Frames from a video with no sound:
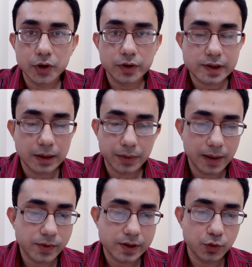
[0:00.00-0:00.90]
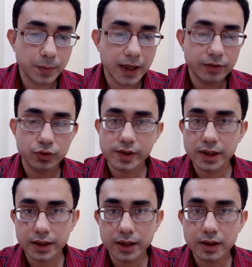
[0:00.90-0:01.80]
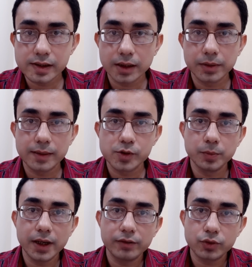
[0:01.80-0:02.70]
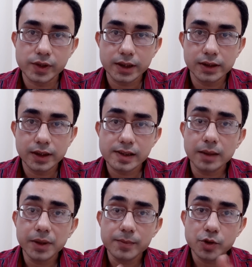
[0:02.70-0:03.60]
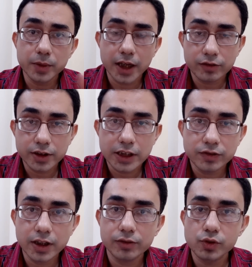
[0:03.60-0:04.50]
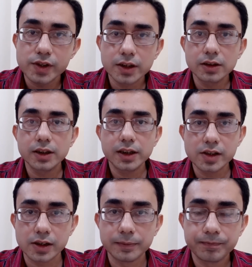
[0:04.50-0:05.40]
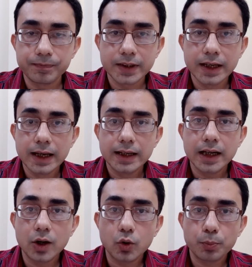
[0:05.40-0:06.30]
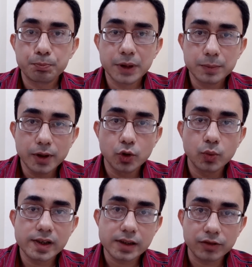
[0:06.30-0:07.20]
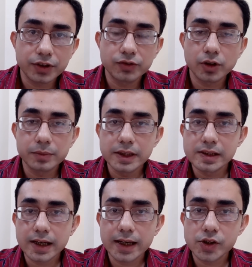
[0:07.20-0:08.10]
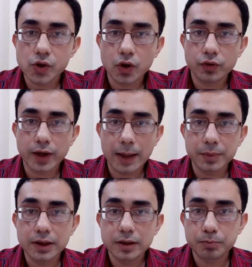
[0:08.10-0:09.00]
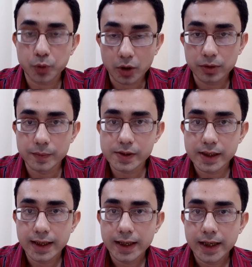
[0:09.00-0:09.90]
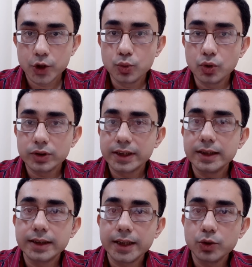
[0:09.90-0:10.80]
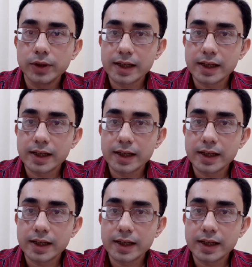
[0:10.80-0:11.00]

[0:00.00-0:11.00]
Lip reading: sometimes you may have to sit here, sometimes you may have to sit there, sometimes you may even have to sit in the kitchen. Now, people who are suffering from these kinds of apparent problems, you don't think that you